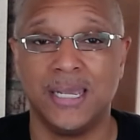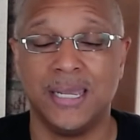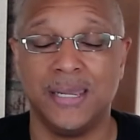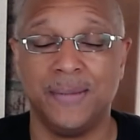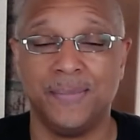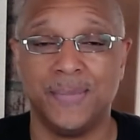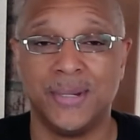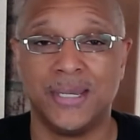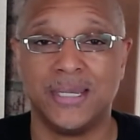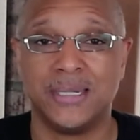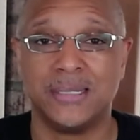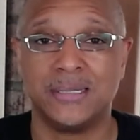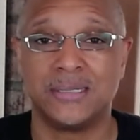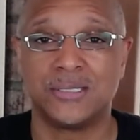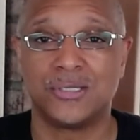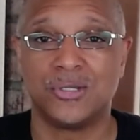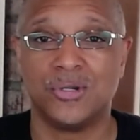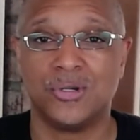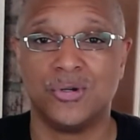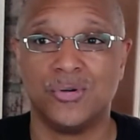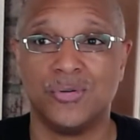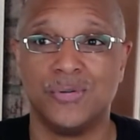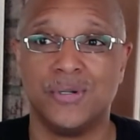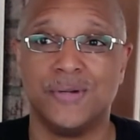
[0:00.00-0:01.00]
Amen.
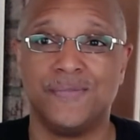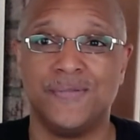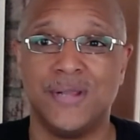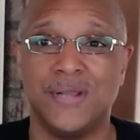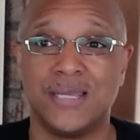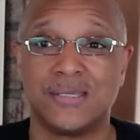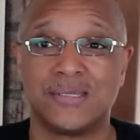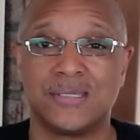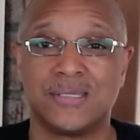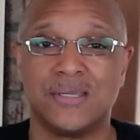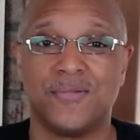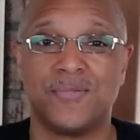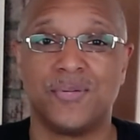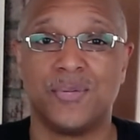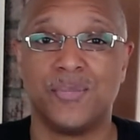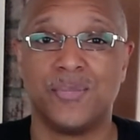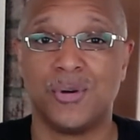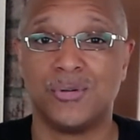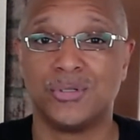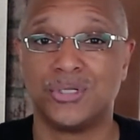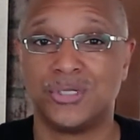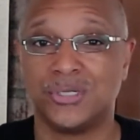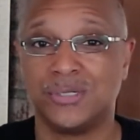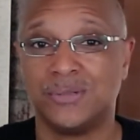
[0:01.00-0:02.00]
So if that's self
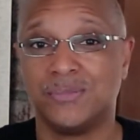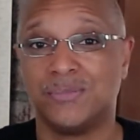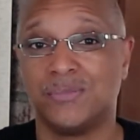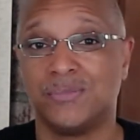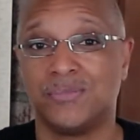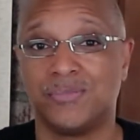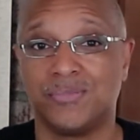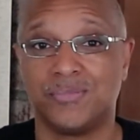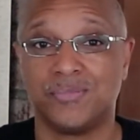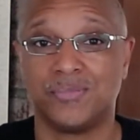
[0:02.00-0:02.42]
promotion,